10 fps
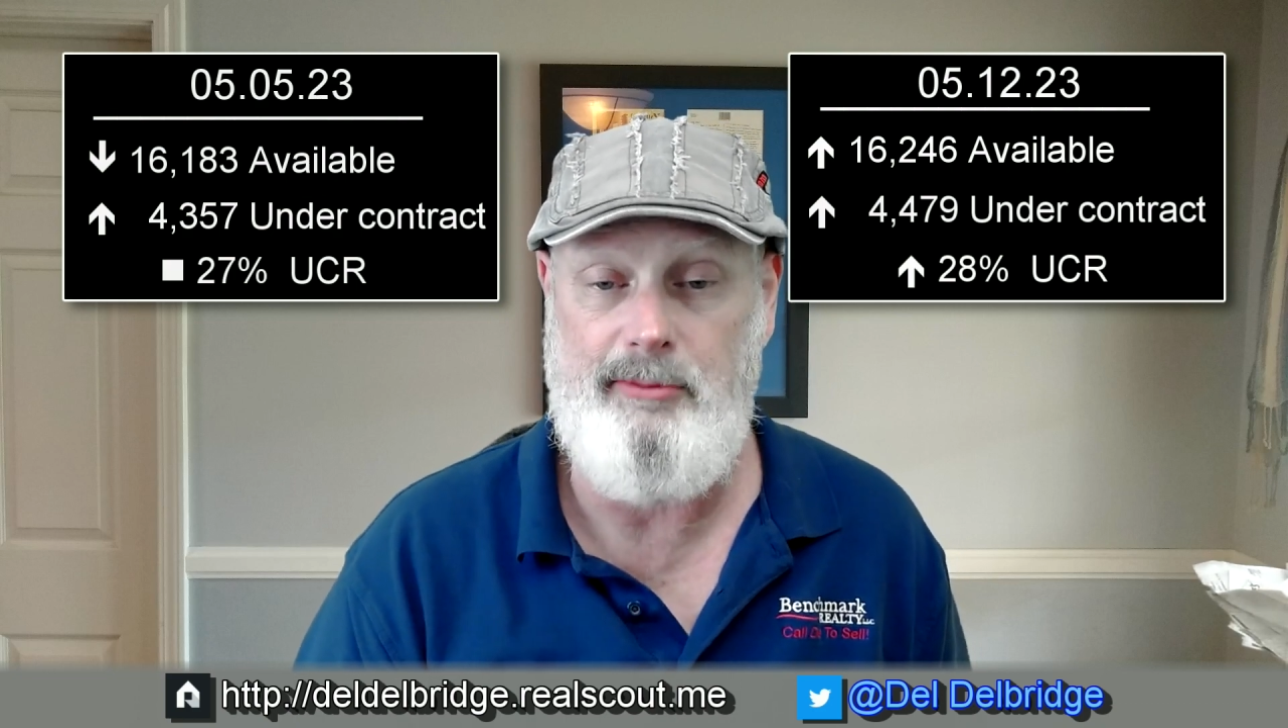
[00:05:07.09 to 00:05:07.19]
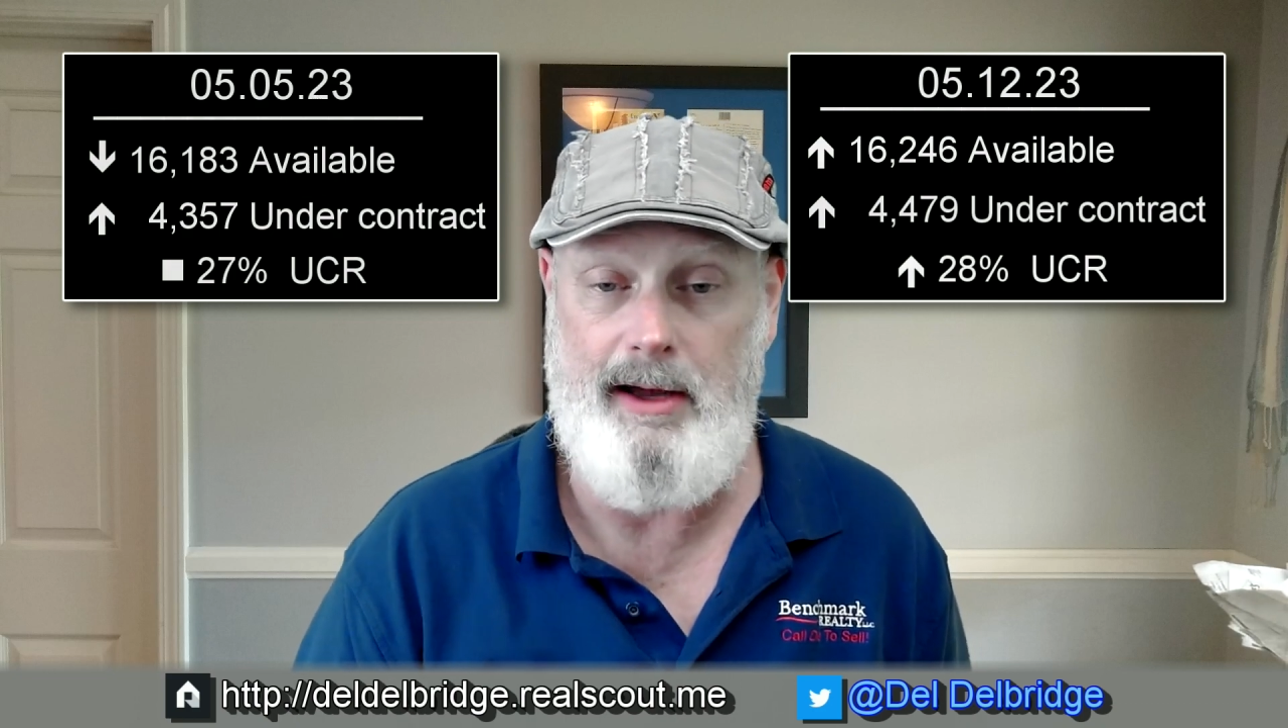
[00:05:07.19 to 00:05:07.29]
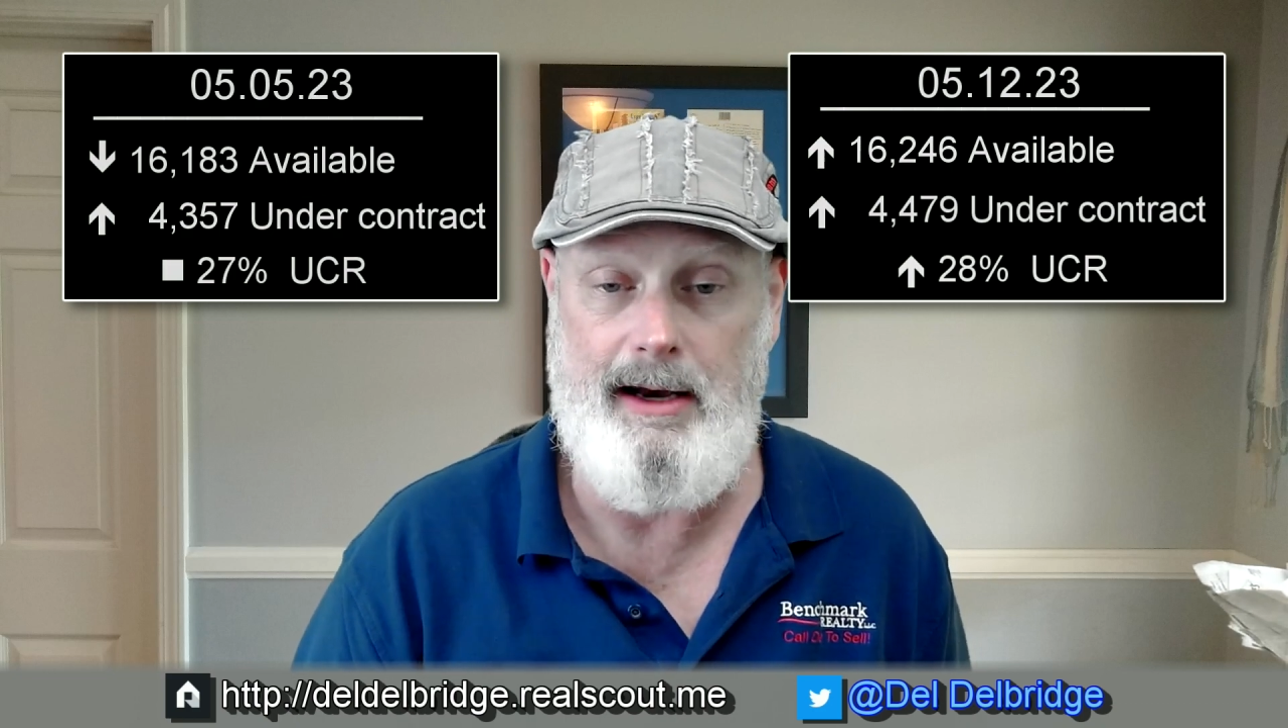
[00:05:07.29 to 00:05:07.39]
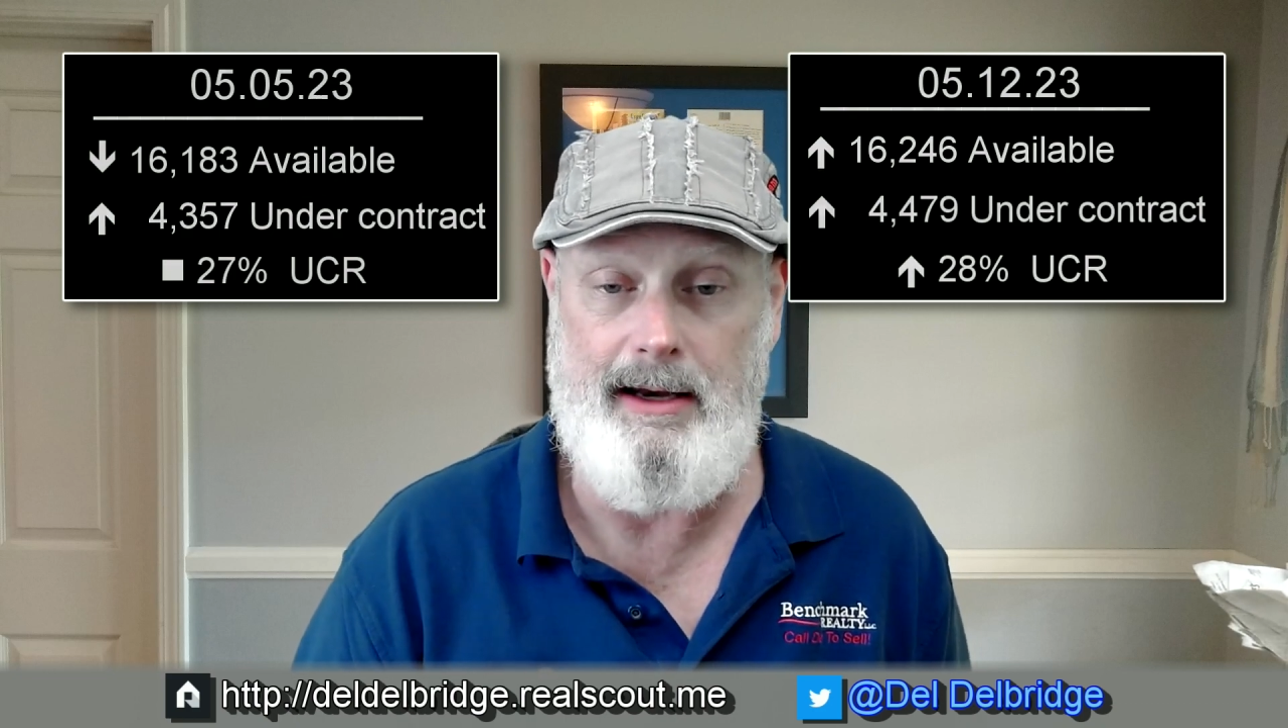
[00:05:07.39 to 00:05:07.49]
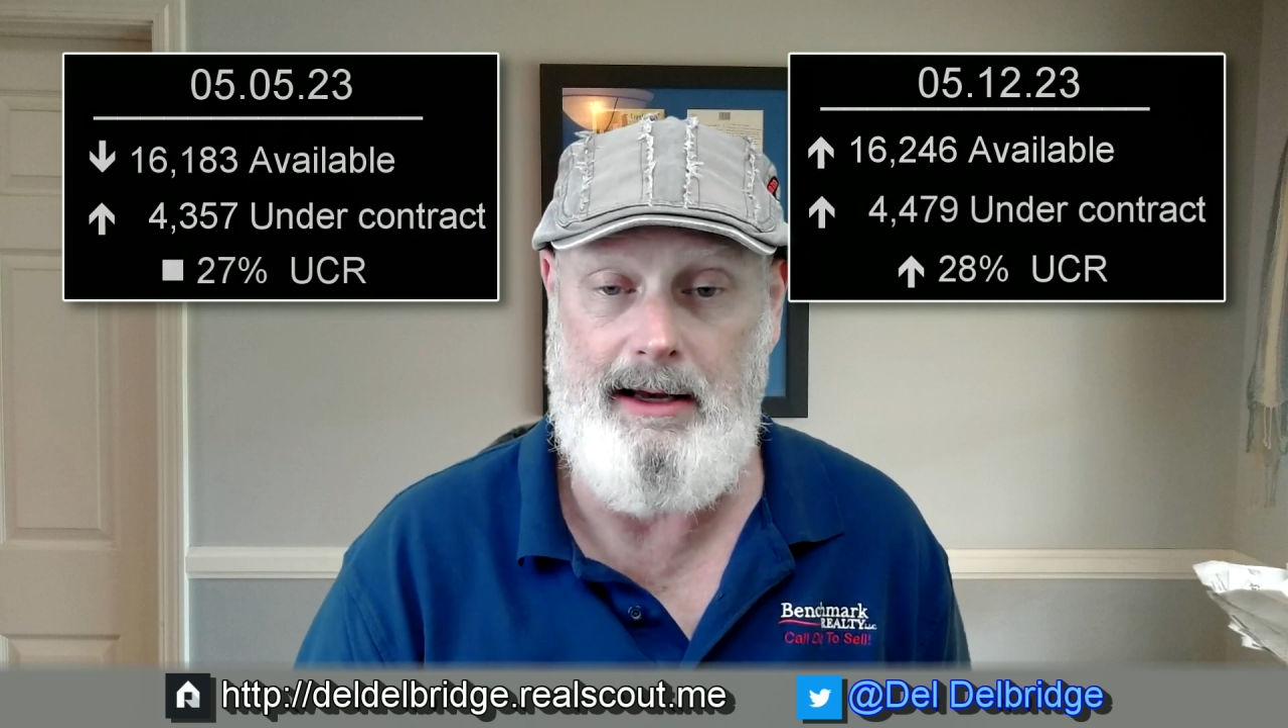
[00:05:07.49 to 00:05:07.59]
We
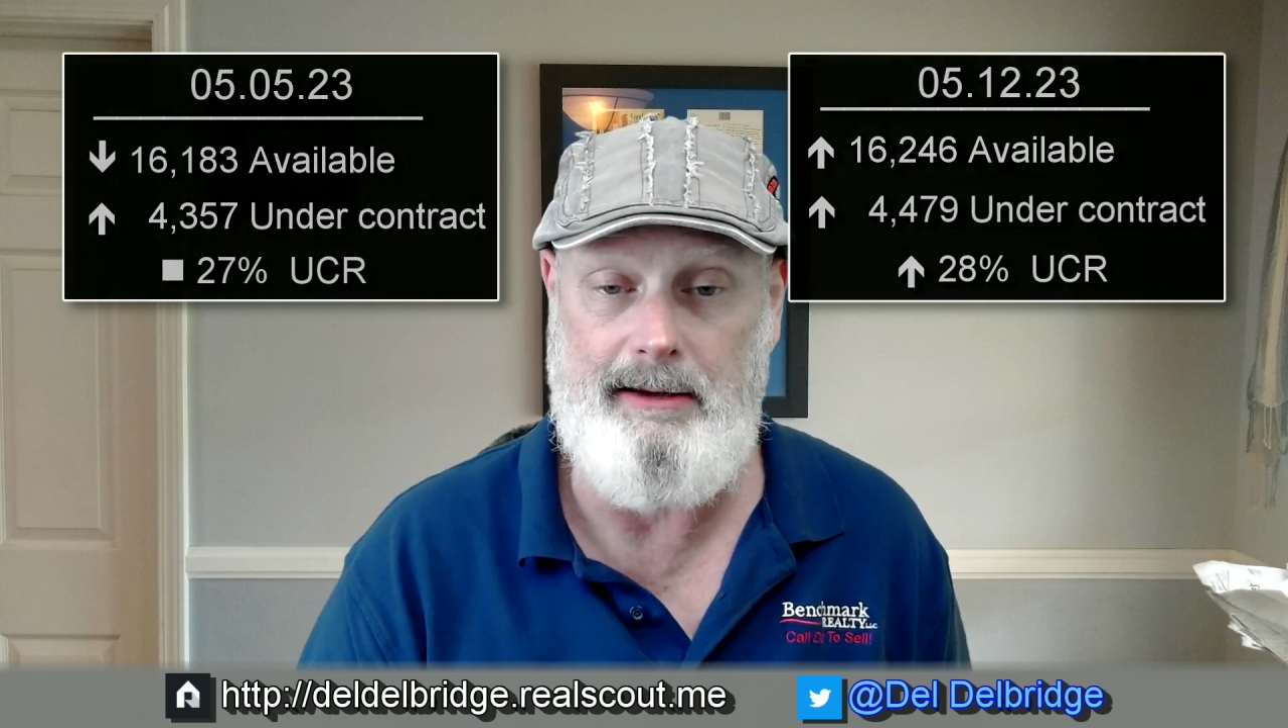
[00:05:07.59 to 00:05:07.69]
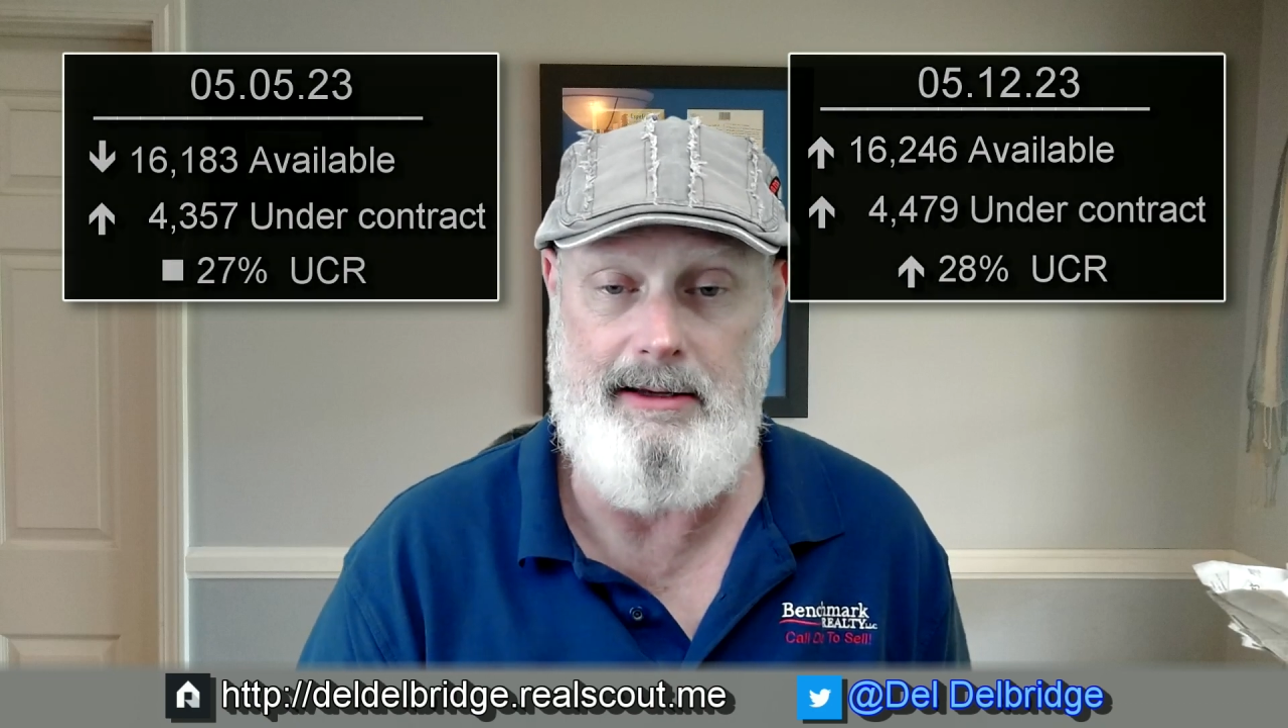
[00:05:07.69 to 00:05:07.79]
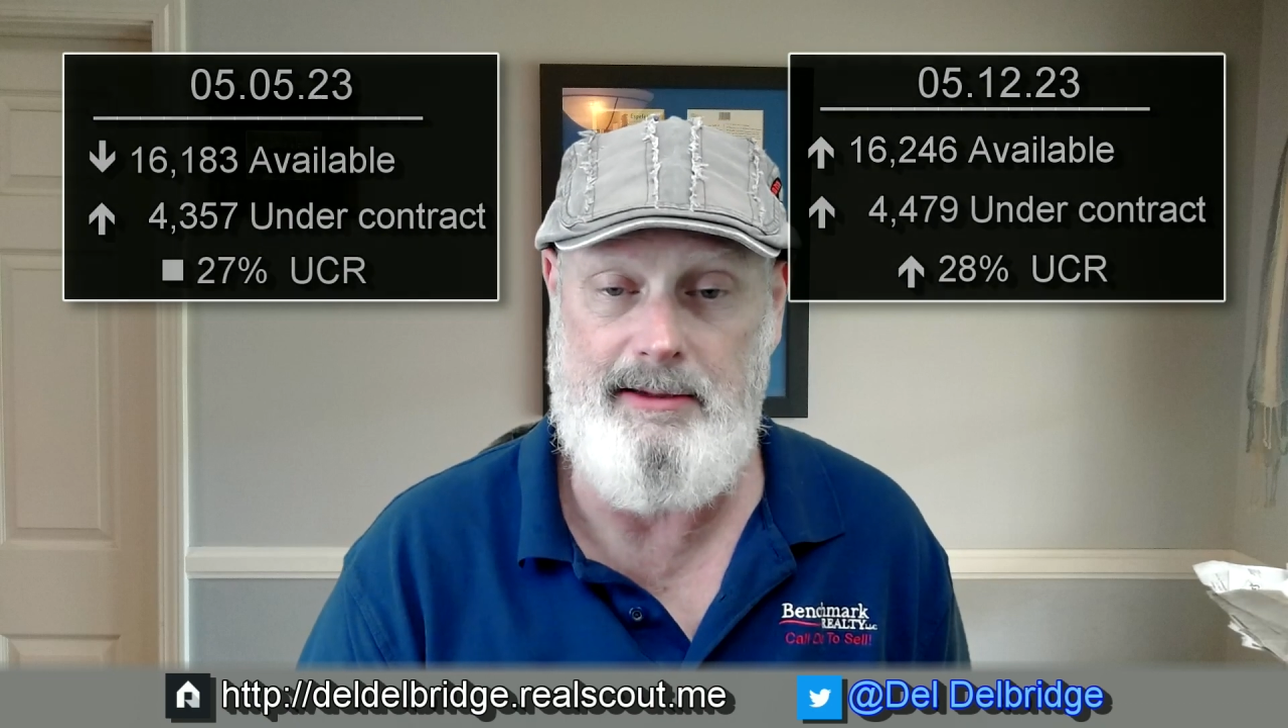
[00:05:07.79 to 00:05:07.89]
got to get this